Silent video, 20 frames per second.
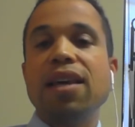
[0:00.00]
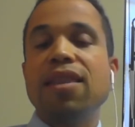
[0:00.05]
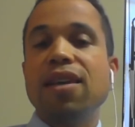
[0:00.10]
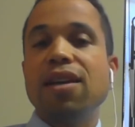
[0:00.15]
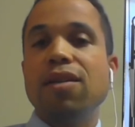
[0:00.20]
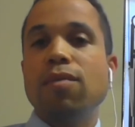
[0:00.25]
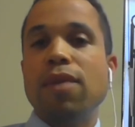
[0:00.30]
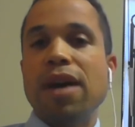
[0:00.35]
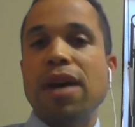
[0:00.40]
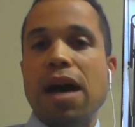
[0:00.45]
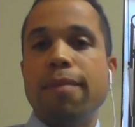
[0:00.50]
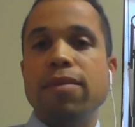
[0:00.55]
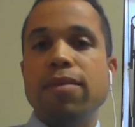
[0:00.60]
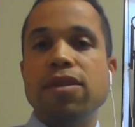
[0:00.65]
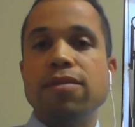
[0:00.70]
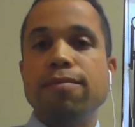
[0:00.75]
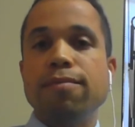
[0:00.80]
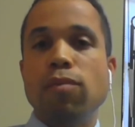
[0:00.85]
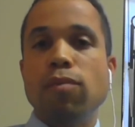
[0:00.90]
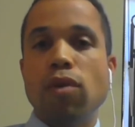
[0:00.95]
I think what
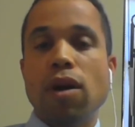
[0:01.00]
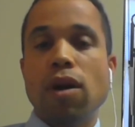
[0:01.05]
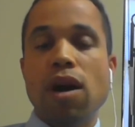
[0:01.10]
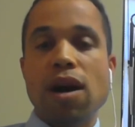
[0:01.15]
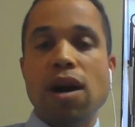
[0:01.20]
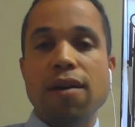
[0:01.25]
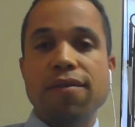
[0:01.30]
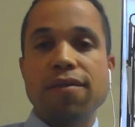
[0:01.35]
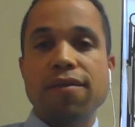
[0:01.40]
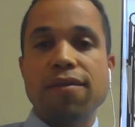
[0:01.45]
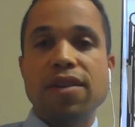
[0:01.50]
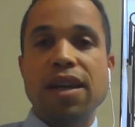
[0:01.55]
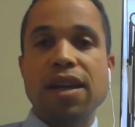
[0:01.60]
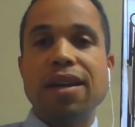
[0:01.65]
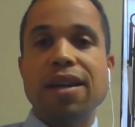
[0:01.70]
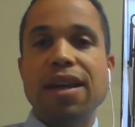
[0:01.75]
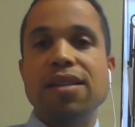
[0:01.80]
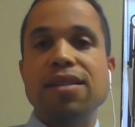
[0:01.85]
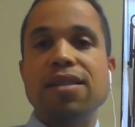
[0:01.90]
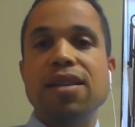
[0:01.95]
happens more
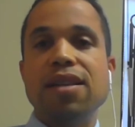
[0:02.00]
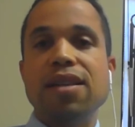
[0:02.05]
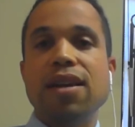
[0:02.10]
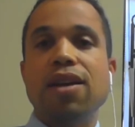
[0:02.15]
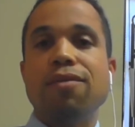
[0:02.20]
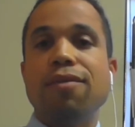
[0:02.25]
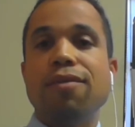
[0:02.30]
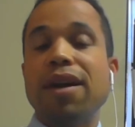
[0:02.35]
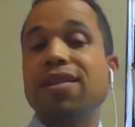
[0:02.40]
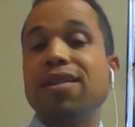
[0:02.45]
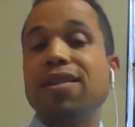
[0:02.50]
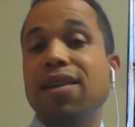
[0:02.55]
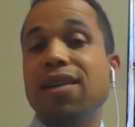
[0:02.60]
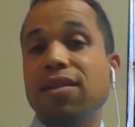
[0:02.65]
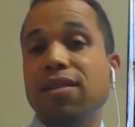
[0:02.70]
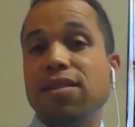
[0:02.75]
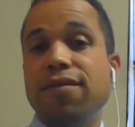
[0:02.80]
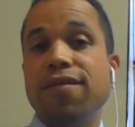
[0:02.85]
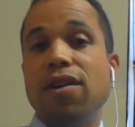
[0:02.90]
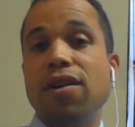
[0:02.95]
often is
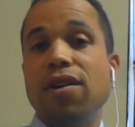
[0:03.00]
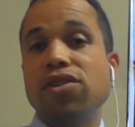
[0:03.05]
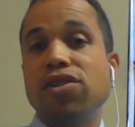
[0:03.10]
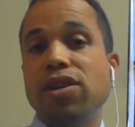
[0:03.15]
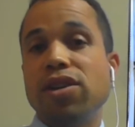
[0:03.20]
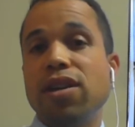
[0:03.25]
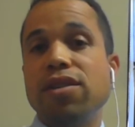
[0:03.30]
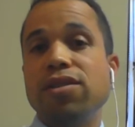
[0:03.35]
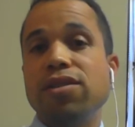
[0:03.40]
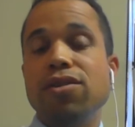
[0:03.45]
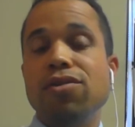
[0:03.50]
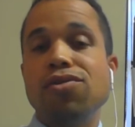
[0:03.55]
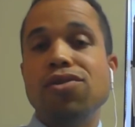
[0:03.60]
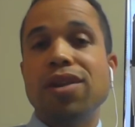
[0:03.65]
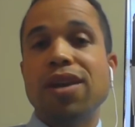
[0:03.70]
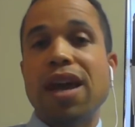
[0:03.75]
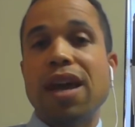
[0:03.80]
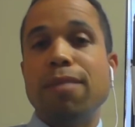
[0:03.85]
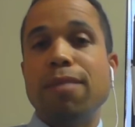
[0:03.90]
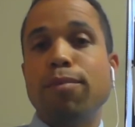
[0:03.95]
erectile dysfunction
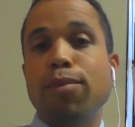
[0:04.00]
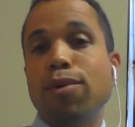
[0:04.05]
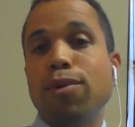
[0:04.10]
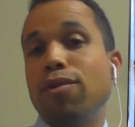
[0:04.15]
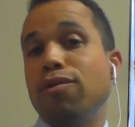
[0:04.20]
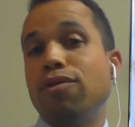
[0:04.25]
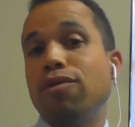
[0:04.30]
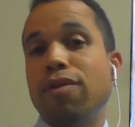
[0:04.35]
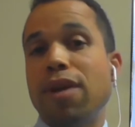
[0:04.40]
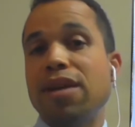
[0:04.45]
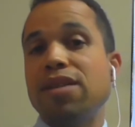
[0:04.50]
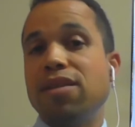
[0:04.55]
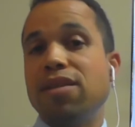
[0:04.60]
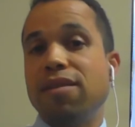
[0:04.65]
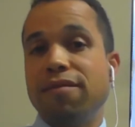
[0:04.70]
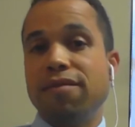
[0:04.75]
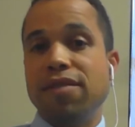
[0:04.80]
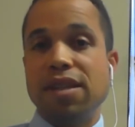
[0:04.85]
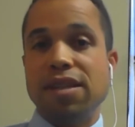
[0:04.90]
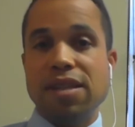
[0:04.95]
is usually a
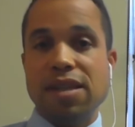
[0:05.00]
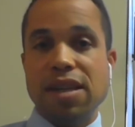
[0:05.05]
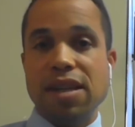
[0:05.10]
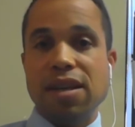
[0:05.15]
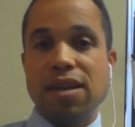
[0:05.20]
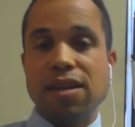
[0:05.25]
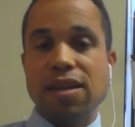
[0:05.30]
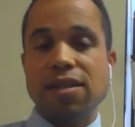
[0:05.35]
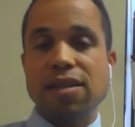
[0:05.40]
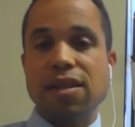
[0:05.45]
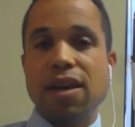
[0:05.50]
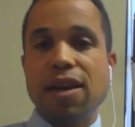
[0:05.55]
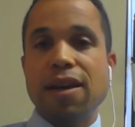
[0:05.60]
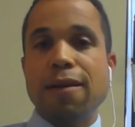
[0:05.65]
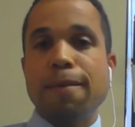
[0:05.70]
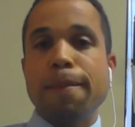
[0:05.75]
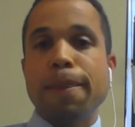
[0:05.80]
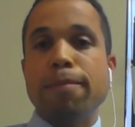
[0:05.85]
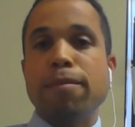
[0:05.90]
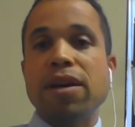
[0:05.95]
progressive
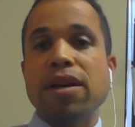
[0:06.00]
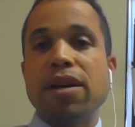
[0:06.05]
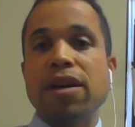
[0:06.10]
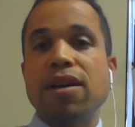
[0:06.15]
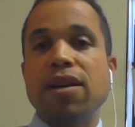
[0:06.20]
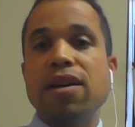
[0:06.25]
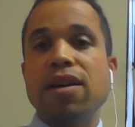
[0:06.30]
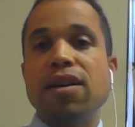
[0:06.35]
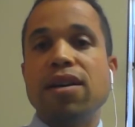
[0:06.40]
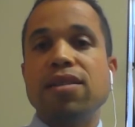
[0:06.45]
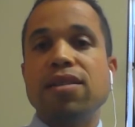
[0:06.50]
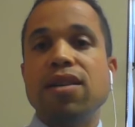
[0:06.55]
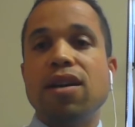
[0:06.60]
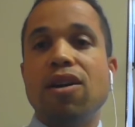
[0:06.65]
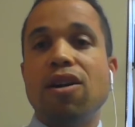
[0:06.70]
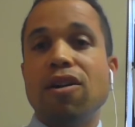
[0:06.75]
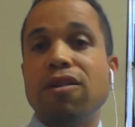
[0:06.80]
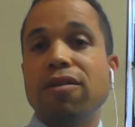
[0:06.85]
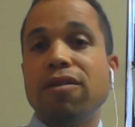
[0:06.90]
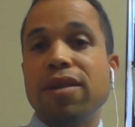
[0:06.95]
disease,
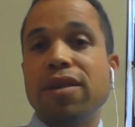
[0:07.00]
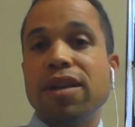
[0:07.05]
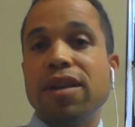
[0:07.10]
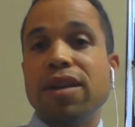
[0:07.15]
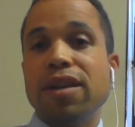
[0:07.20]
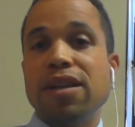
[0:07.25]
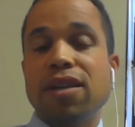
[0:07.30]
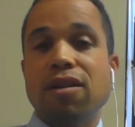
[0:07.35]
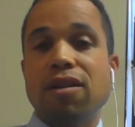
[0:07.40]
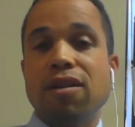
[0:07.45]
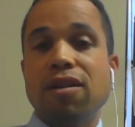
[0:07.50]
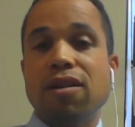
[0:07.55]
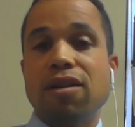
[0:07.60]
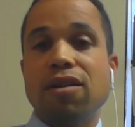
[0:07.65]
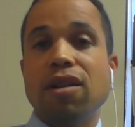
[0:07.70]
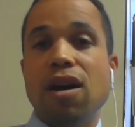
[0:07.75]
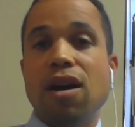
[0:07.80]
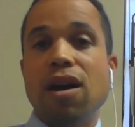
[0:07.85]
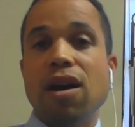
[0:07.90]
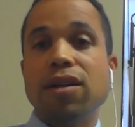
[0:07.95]
because the arteries that
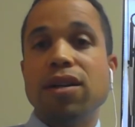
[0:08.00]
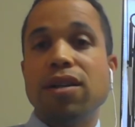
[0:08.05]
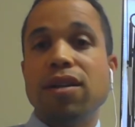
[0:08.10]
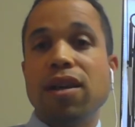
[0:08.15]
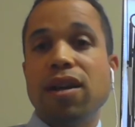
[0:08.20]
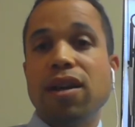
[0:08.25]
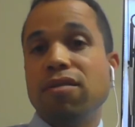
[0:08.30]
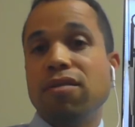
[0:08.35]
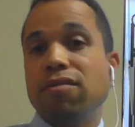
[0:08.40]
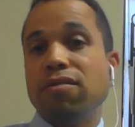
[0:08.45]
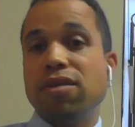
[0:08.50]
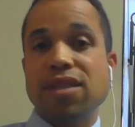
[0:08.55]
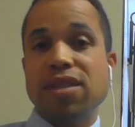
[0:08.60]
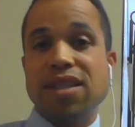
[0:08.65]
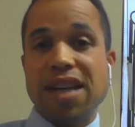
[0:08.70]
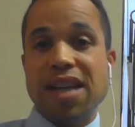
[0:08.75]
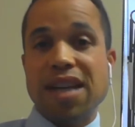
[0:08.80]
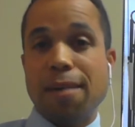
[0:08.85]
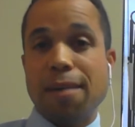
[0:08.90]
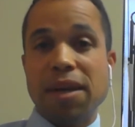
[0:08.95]
are clogged, they
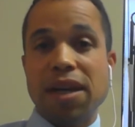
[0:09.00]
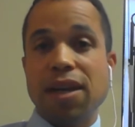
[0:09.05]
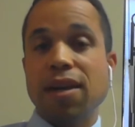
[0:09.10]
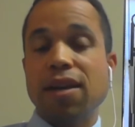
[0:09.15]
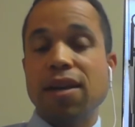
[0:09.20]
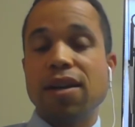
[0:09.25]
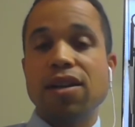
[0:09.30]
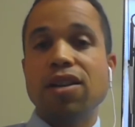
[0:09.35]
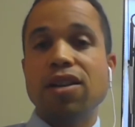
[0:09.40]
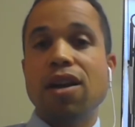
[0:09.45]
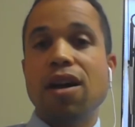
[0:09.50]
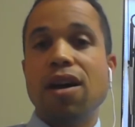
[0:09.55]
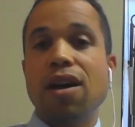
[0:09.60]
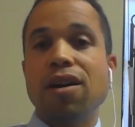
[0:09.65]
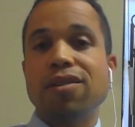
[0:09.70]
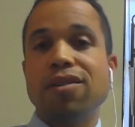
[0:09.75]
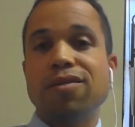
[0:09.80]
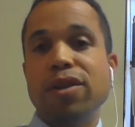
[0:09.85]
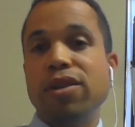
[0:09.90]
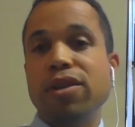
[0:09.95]
don't stop getting
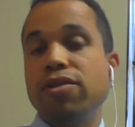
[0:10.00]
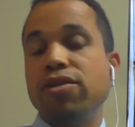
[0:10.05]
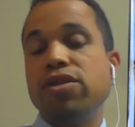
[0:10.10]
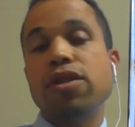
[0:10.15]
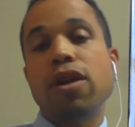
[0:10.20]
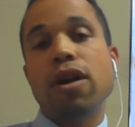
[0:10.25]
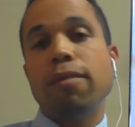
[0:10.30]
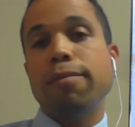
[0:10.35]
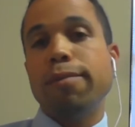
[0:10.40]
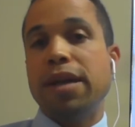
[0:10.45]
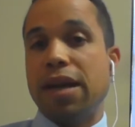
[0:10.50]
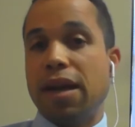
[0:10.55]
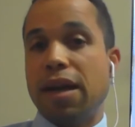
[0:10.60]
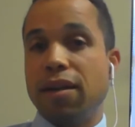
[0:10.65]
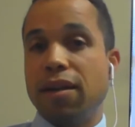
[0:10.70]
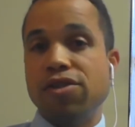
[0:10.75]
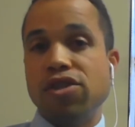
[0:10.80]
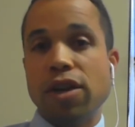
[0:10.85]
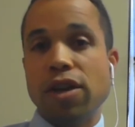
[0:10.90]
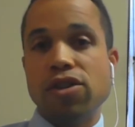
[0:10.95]
clogged when you
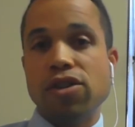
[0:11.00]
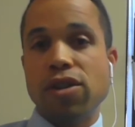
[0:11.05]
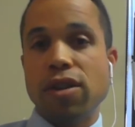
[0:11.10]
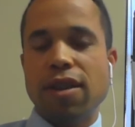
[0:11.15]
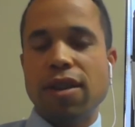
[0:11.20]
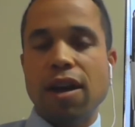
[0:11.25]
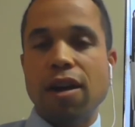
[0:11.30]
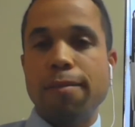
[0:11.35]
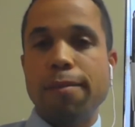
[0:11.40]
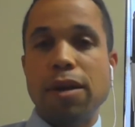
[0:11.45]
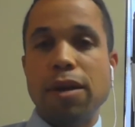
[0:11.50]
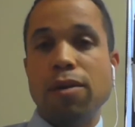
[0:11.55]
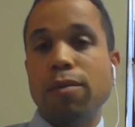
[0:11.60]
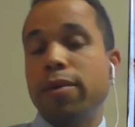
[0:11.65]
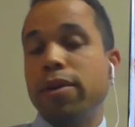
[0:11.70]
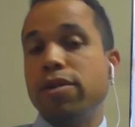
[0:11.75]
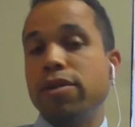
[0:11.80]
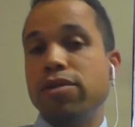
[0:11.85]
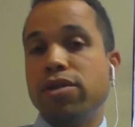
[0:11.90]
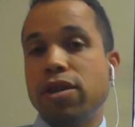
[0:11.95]
start penile injection
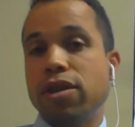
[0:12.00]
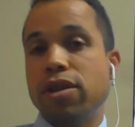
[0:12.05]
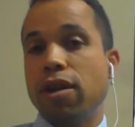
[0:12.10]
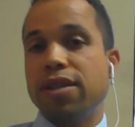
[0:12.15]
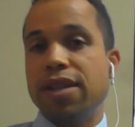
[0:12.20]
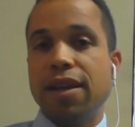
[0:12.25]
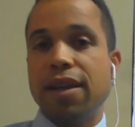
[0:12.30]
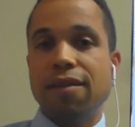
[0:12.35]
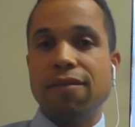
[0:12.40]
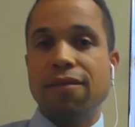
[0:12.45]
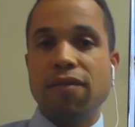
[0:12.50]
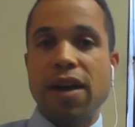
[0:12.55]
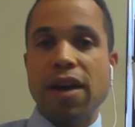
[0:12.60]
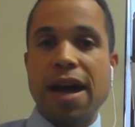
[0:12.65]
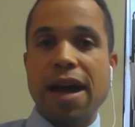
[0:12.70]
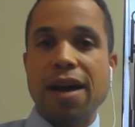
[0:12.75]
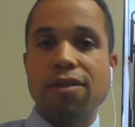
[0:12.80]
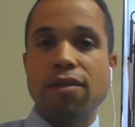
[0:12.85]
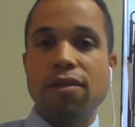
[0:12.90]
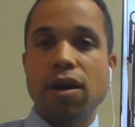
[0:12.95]
therapy or when you start
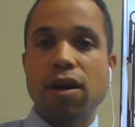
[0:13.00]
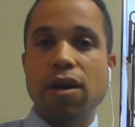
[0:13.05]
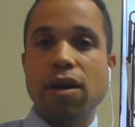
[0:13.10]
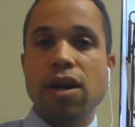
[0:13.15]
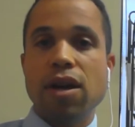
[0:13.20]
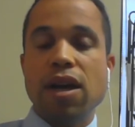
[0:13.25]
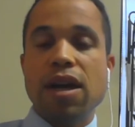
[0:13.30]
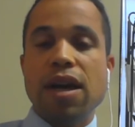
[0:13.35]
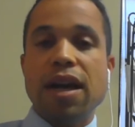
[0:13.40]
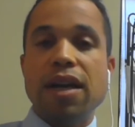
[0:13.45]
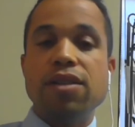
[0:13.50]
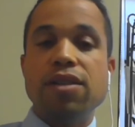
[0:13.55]
taking Viagra.